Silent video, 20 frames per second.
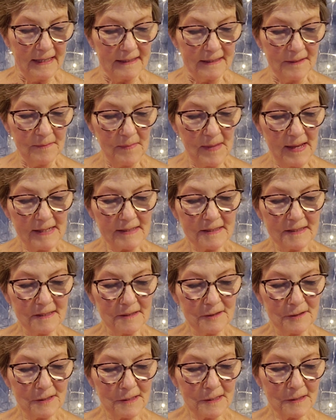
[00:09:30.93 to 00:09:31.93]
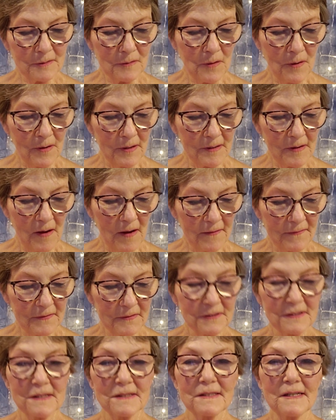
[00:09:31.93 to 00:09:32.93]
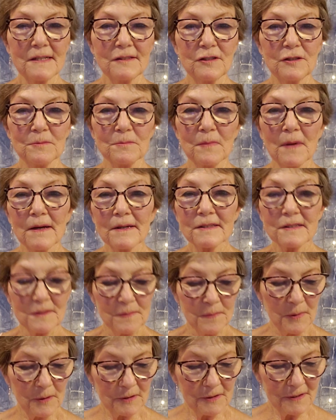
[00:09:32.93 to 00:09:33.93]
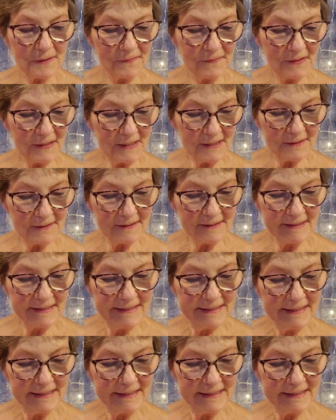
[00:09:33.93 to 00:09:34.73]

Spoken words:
The message this card offers is that you must persevere,